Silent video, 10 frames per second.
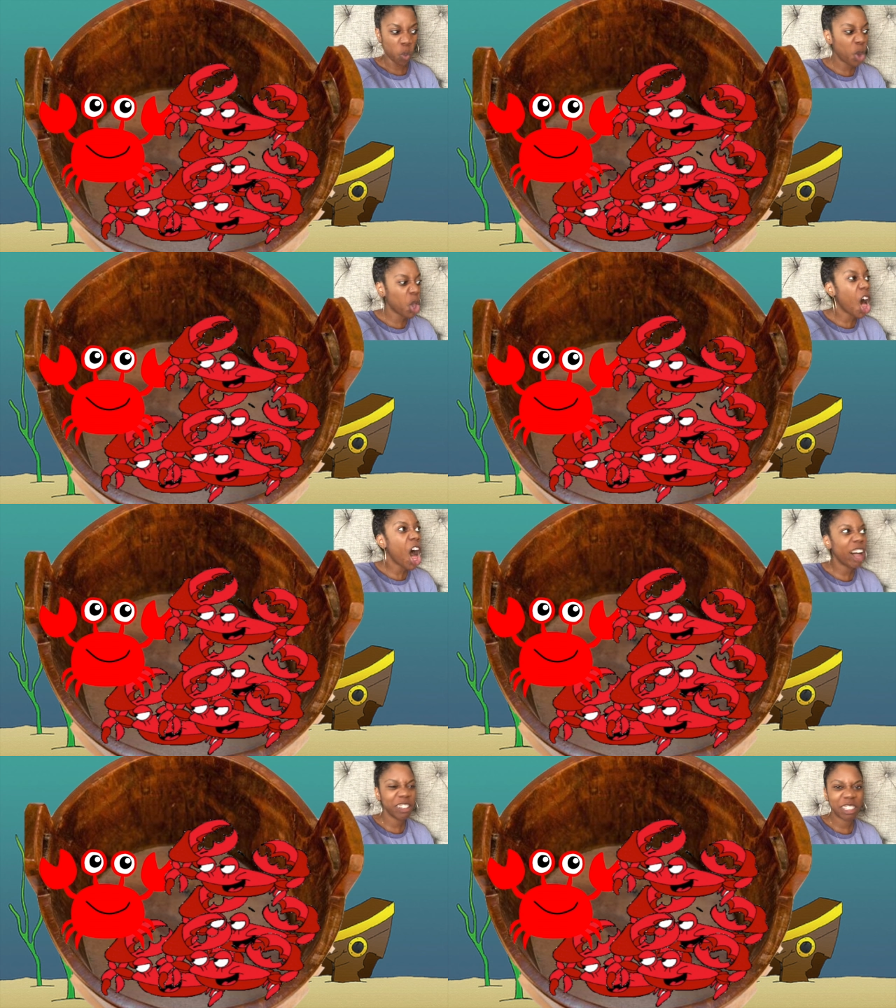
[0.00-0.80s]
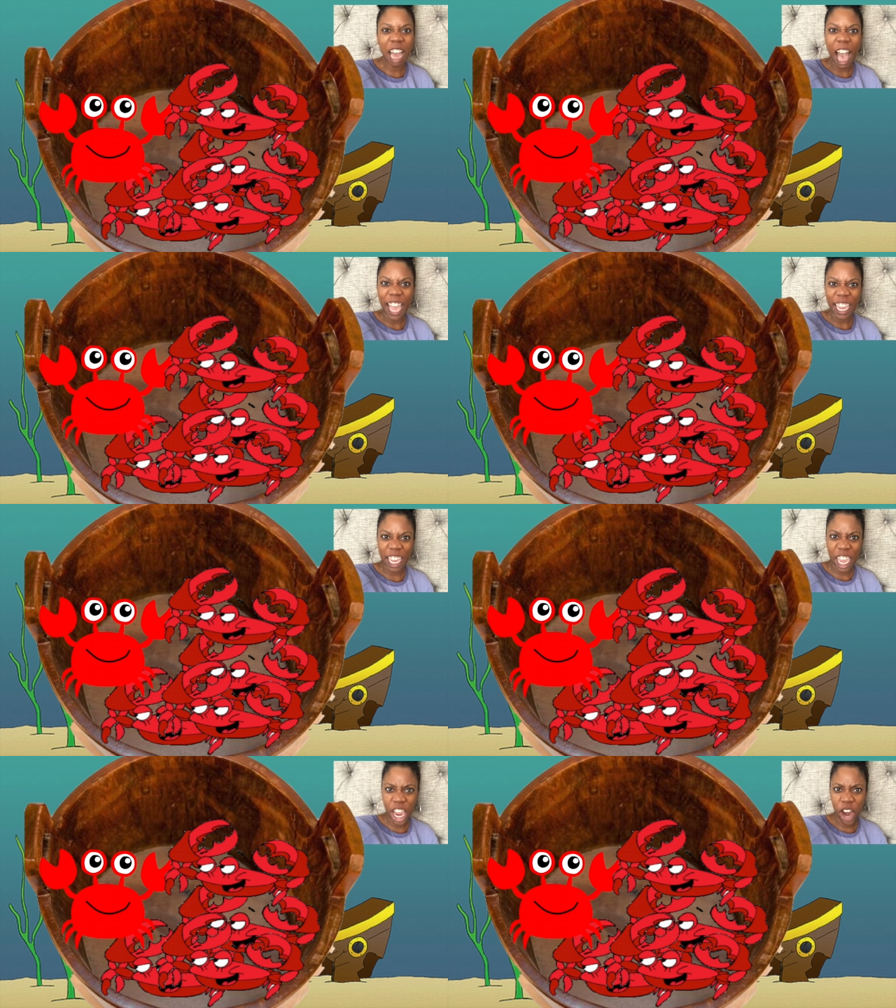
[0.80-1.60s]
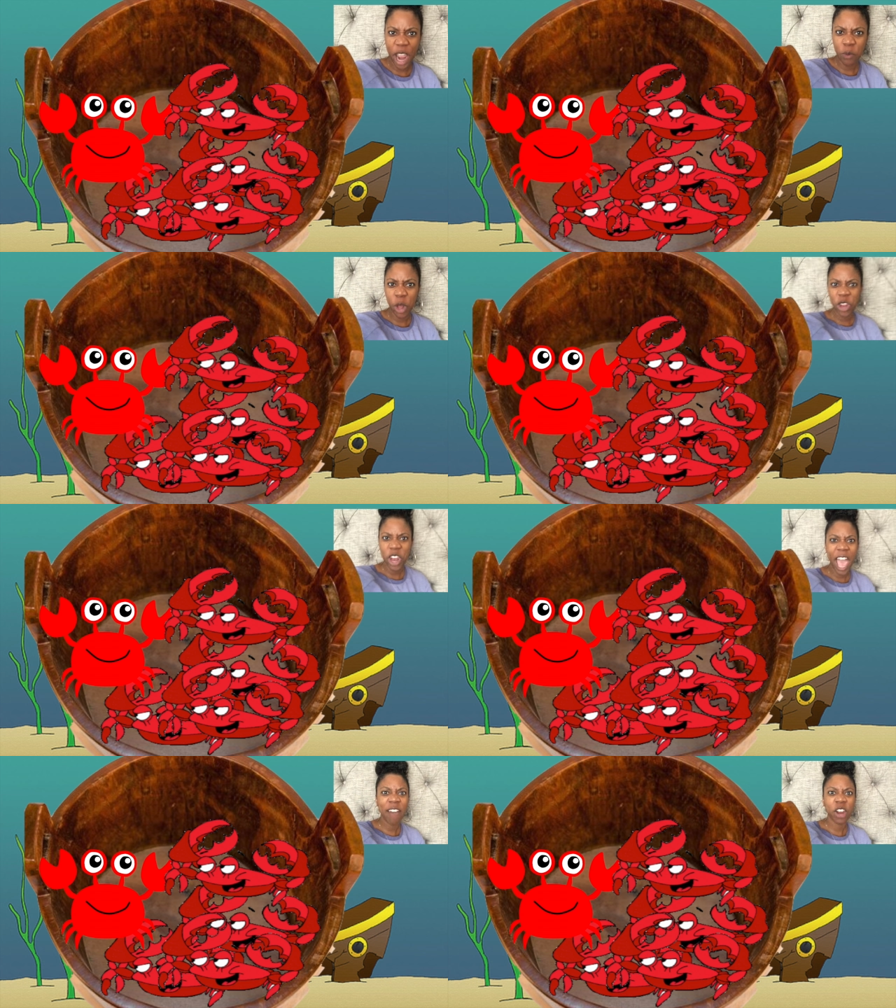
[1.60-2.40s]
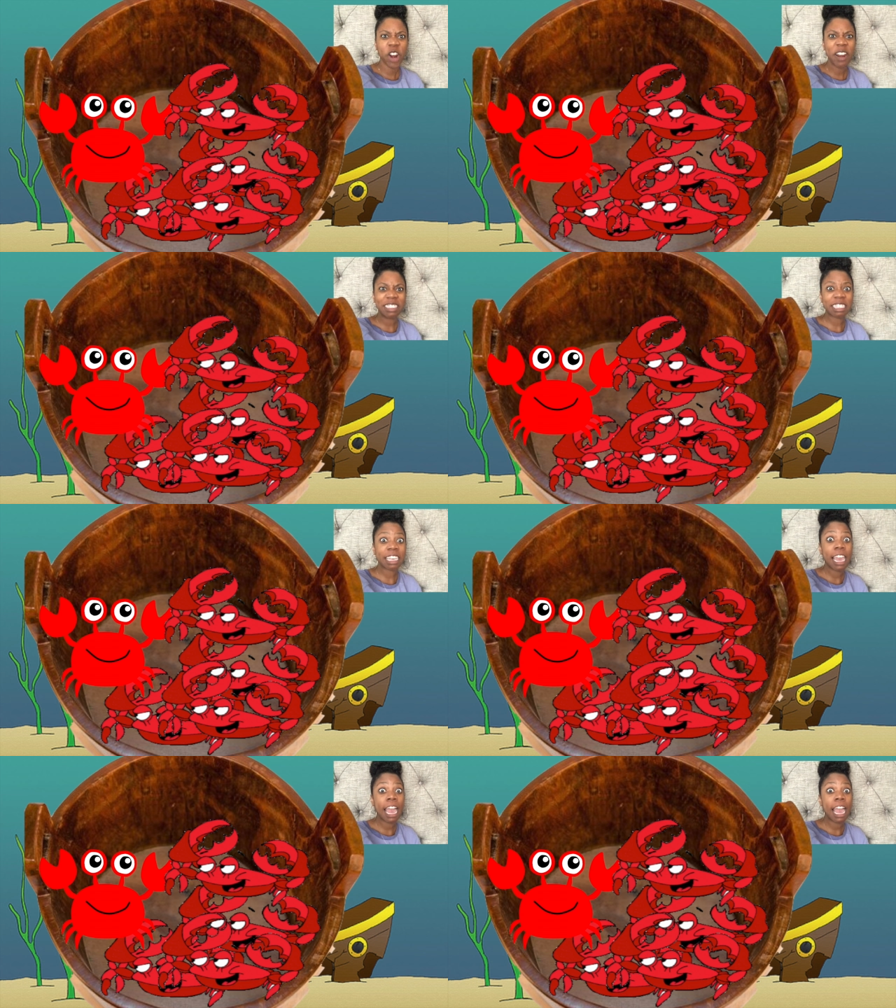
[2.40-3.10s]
We'll all die here and we'll never escape.